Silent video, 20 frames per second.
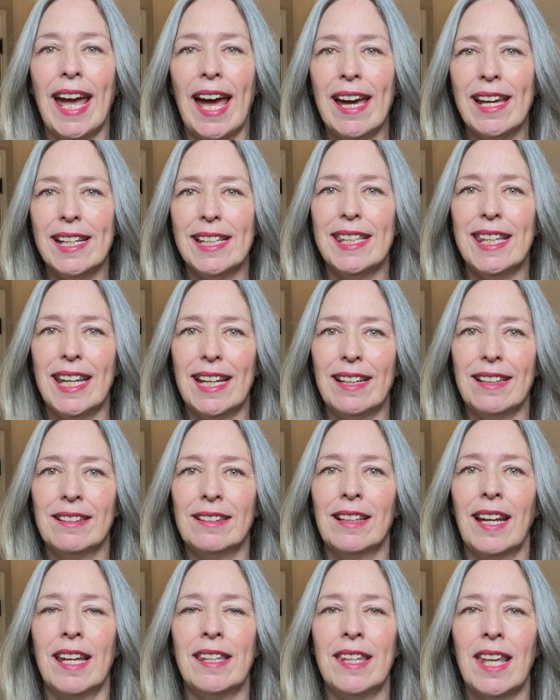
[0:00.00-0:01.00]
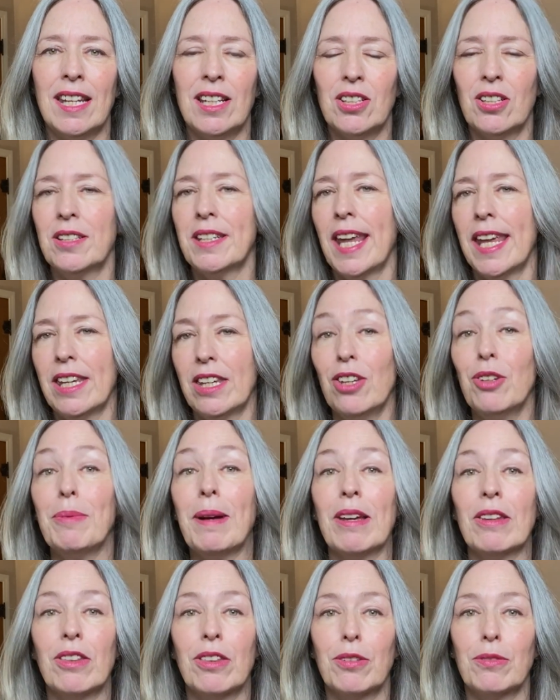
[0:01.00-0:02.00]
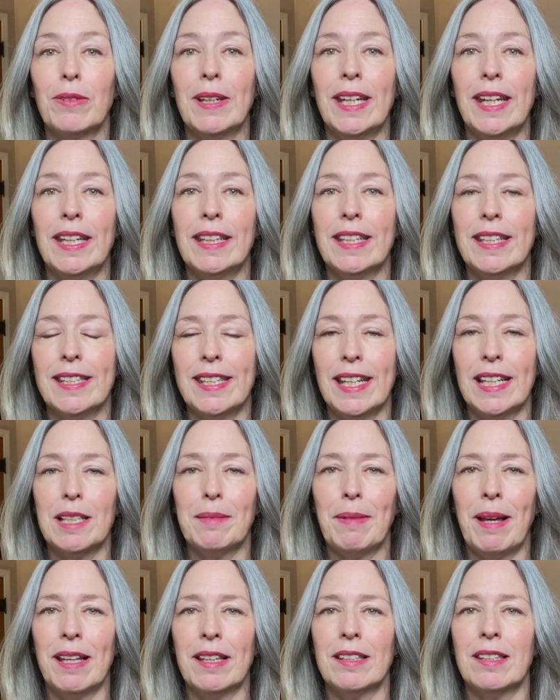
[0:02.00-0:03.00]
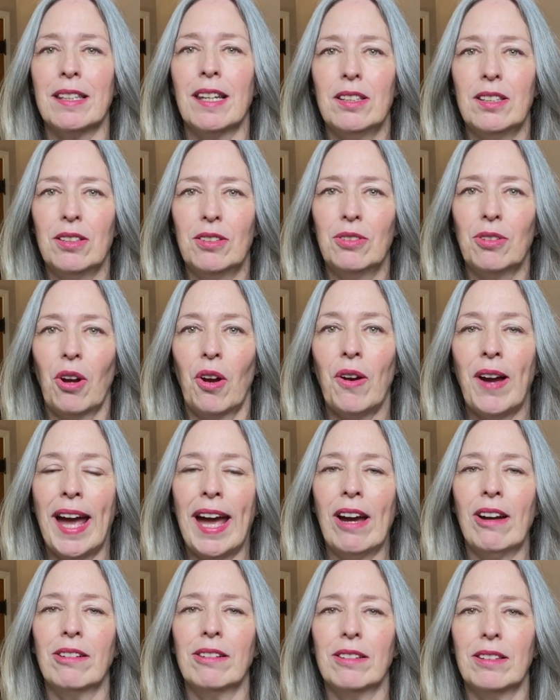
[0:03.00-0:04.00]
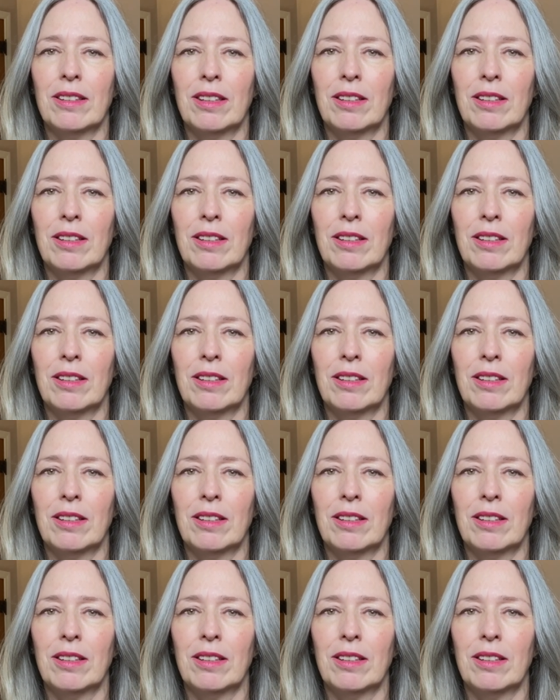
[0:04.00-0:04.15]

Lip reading: out of there, and then it should take you about 3 to 6 months to grow out